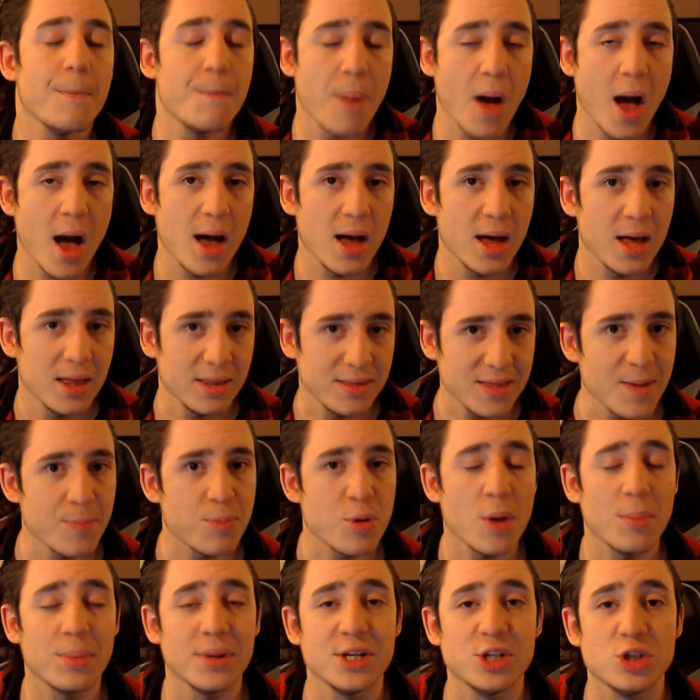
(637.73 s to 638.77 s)
but they
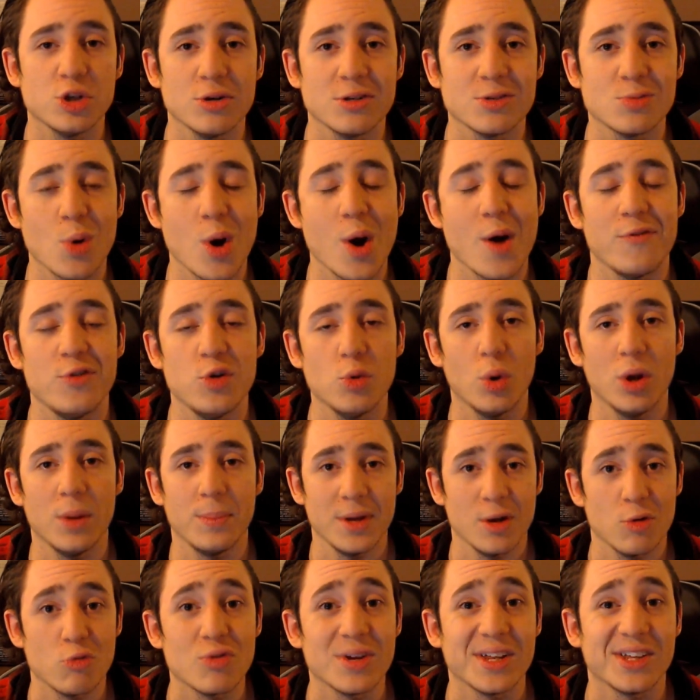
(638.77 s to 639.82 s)
probably do as well if you want to
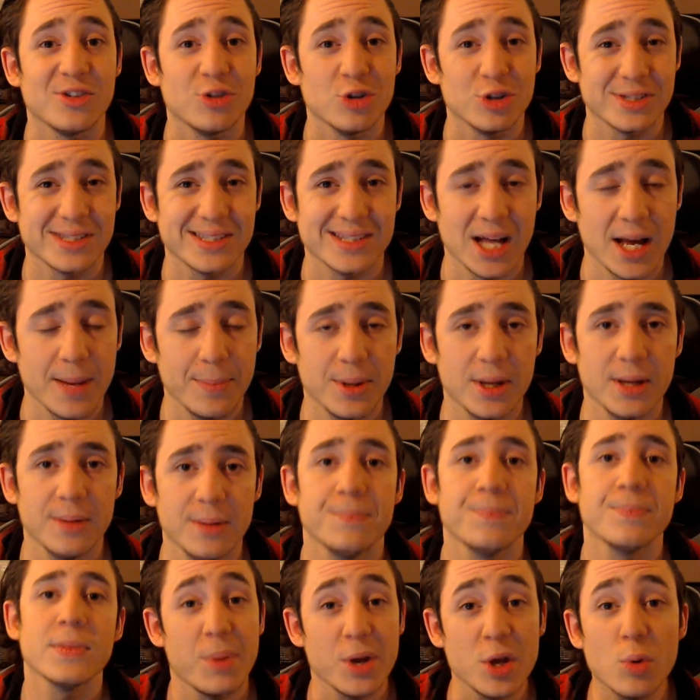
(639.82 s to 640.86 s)
be a really good sniper.
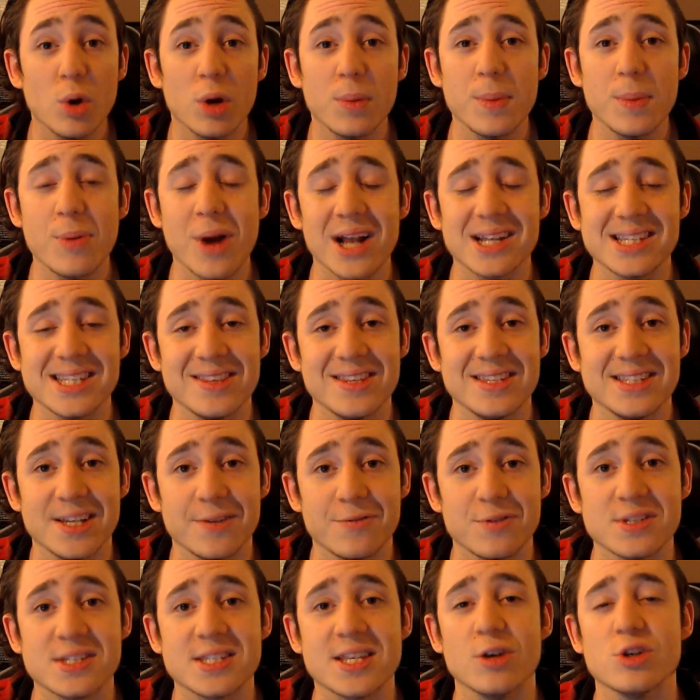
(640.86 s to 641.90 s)
But you want to be practicing these
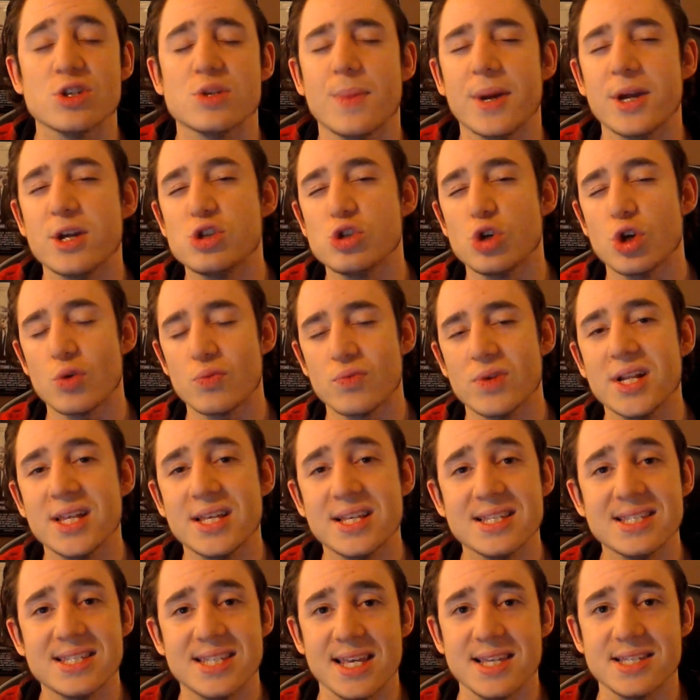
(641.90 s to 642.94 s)
different skills and making sure you're really
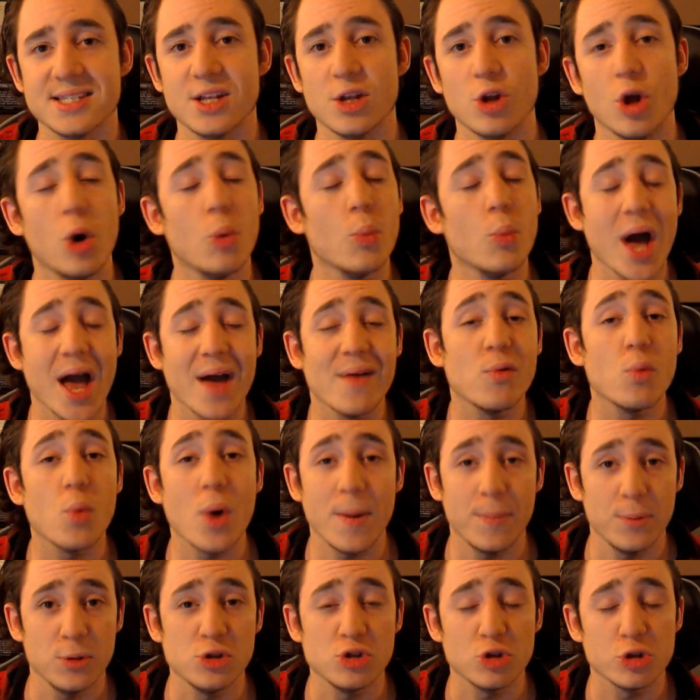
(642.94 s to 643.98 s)
consistent on whatever
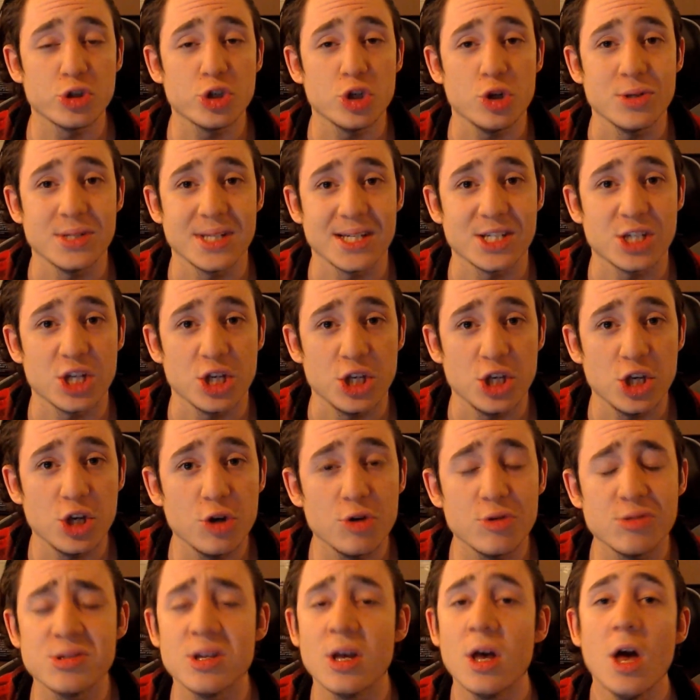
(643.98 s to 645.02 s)
weapons you're choosing to
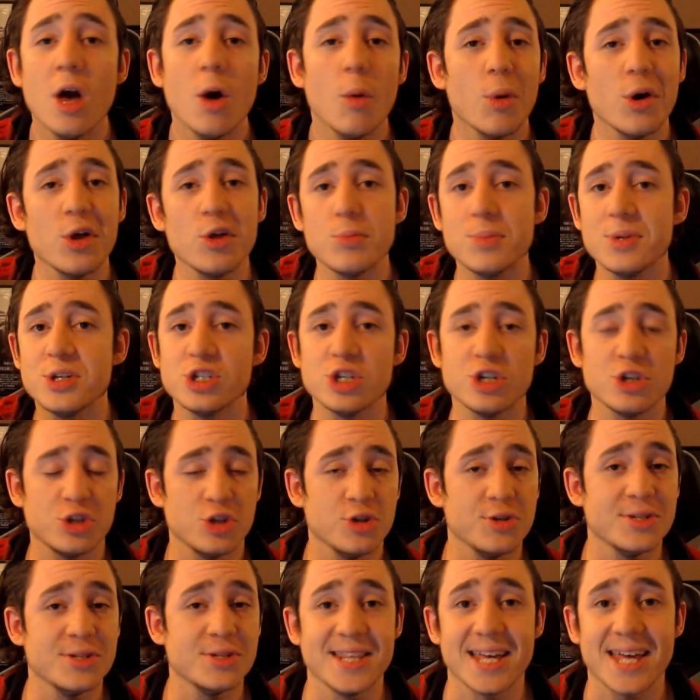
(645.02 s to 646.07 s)
use, whether it be just
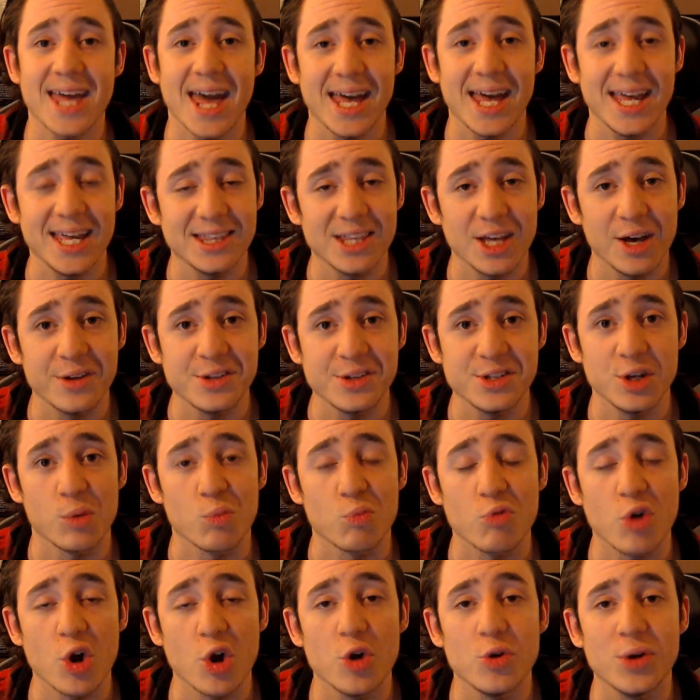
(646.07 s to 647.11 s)
using the K30
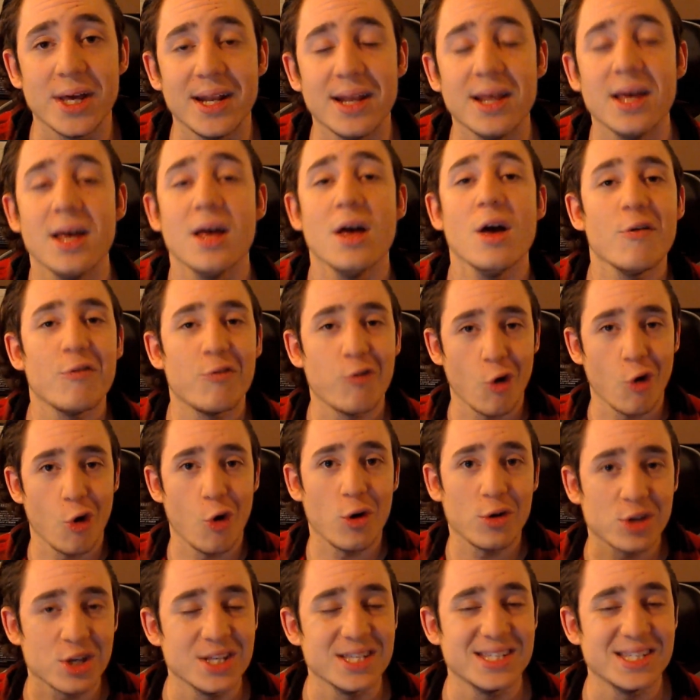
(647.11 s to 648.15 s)
on Ronin
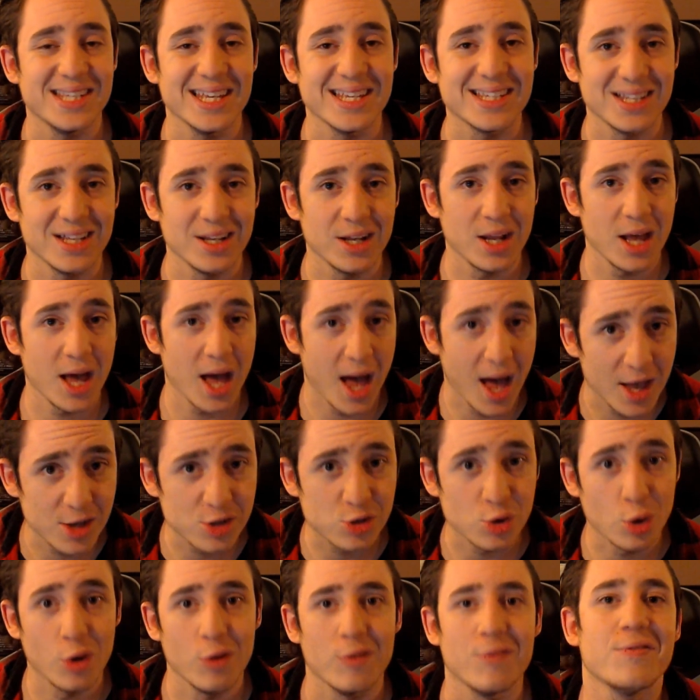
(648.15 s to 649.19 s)
for a consistent
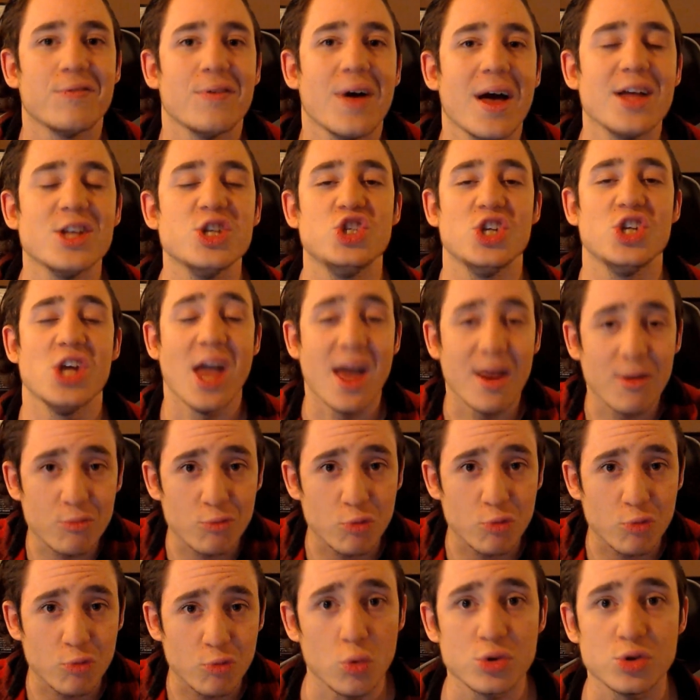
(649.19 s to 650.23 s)
sort of
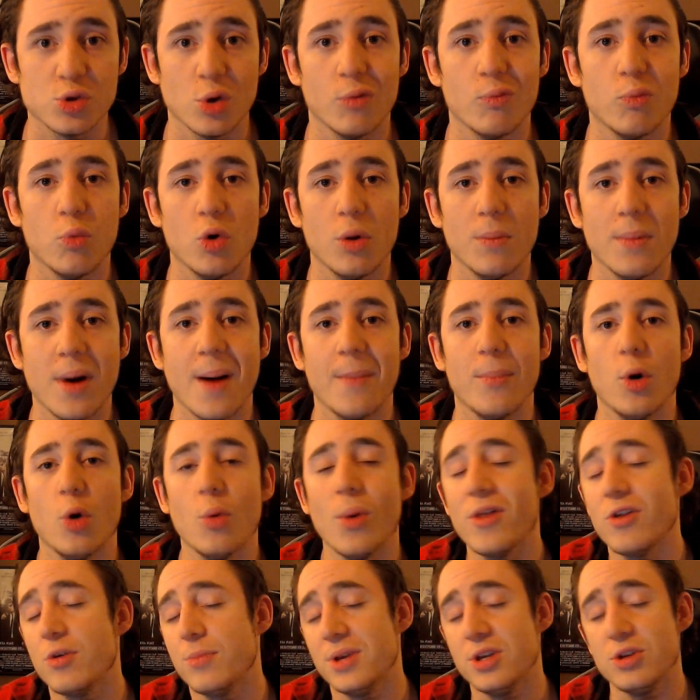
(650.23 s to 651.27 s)
general sort of warm-up, or
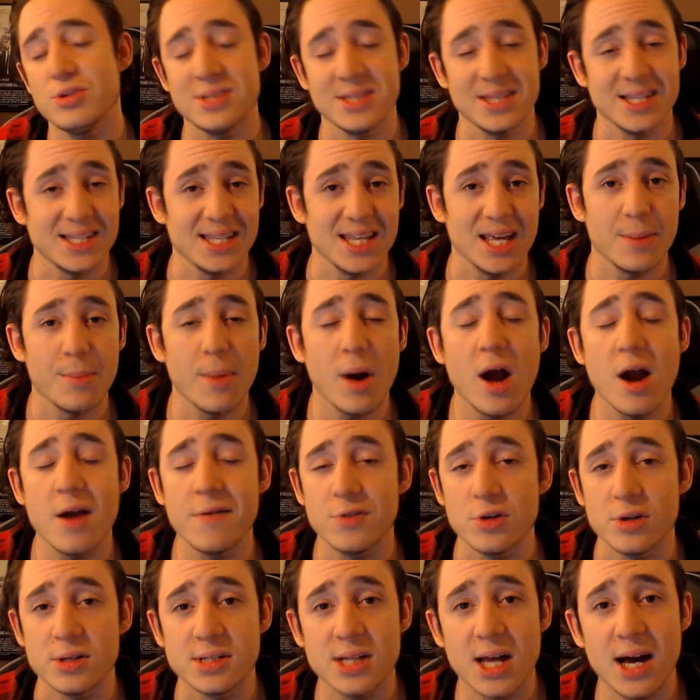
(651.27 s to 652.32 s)
whether it be using the DMR if
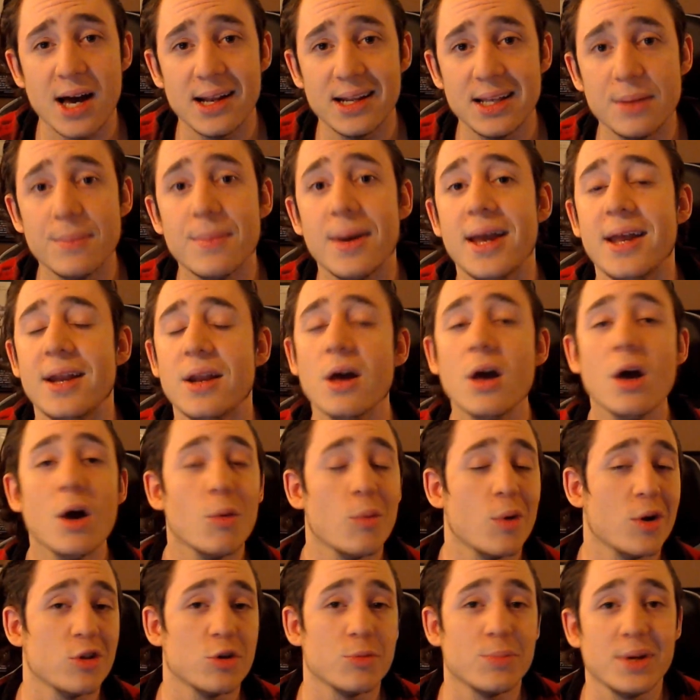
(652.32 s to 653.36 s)
you're a Dahlia main,
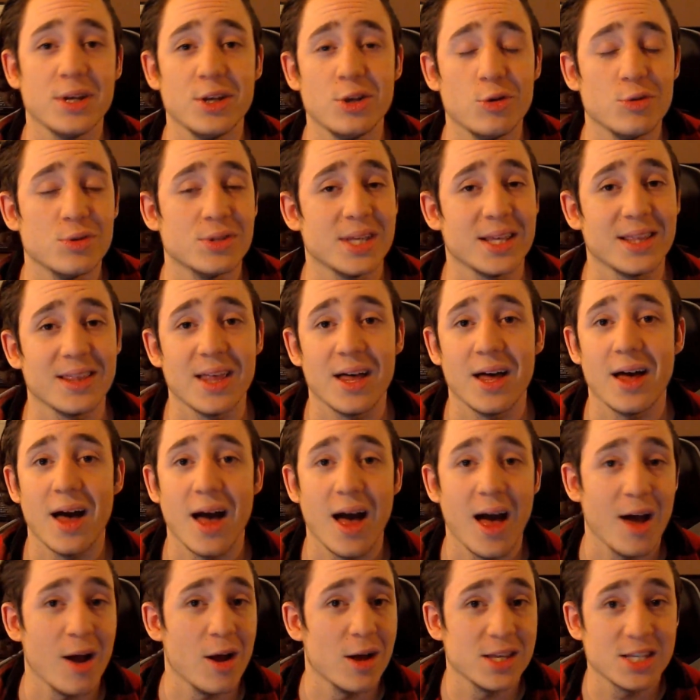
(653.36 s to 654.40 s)
whether it be using
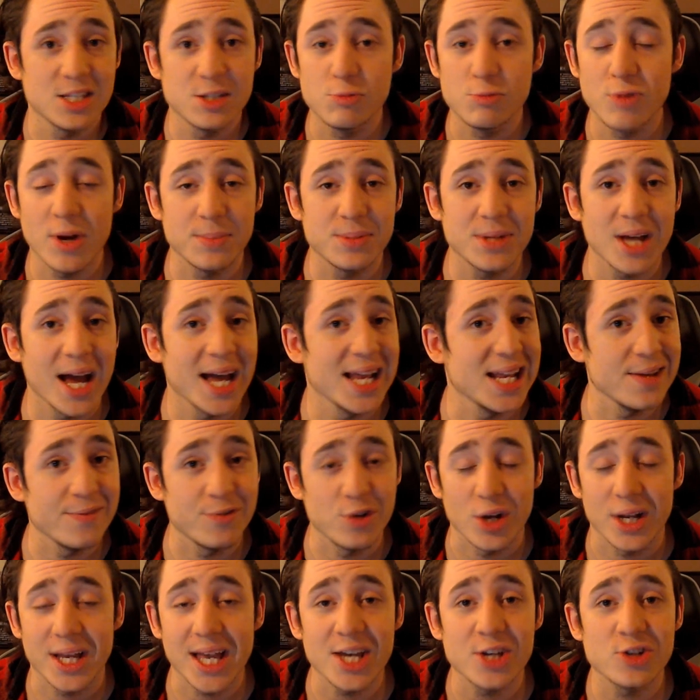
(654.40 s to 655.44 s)
the Riptide if
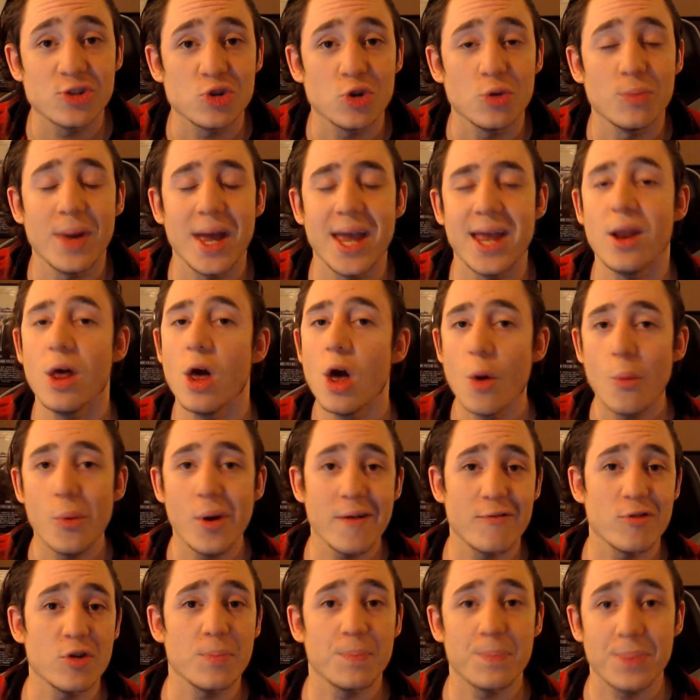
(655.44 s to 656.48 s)
you're a Kestrel main,
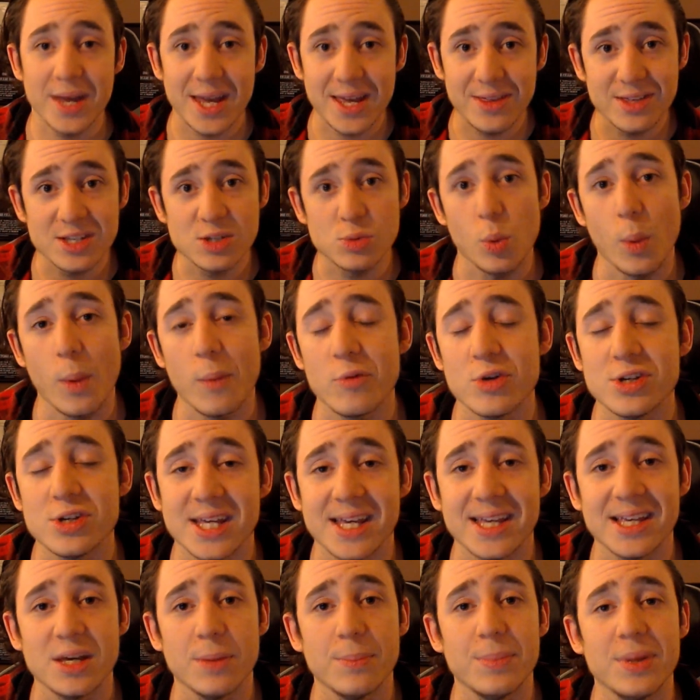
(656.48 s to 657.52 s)
whatever it be, this warm-up
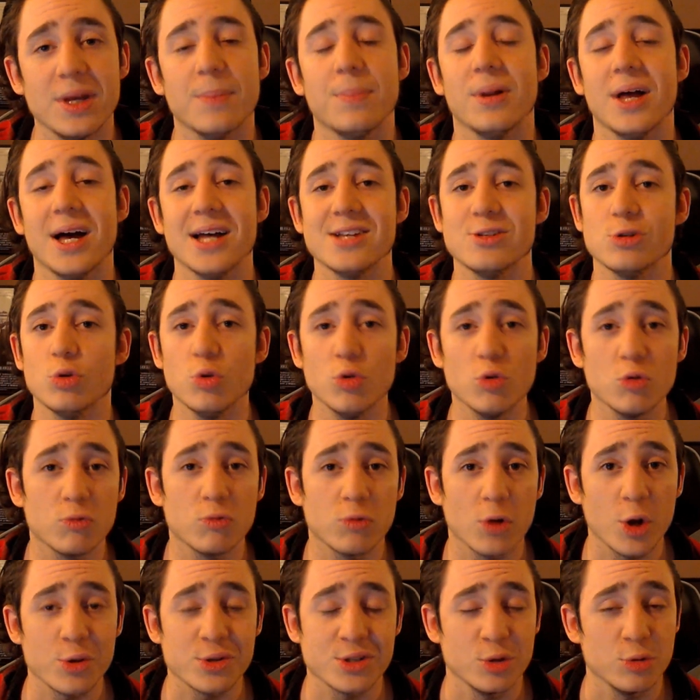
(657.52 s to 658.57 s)
routine can be applied to all
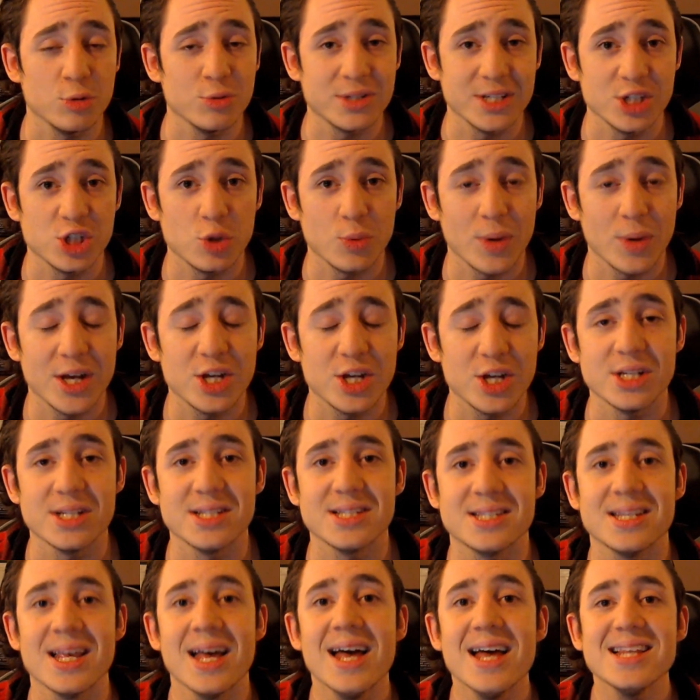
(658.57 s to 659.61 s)
rogues in all
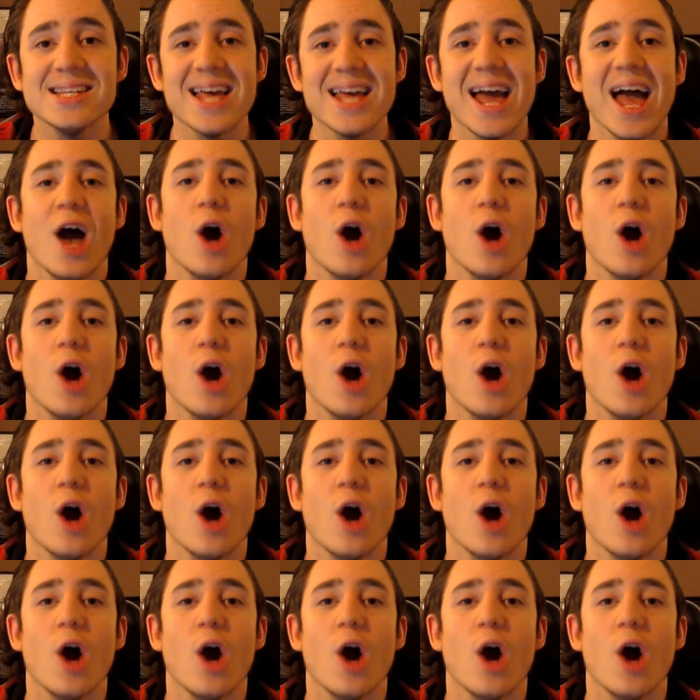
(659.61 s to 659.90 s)
situations to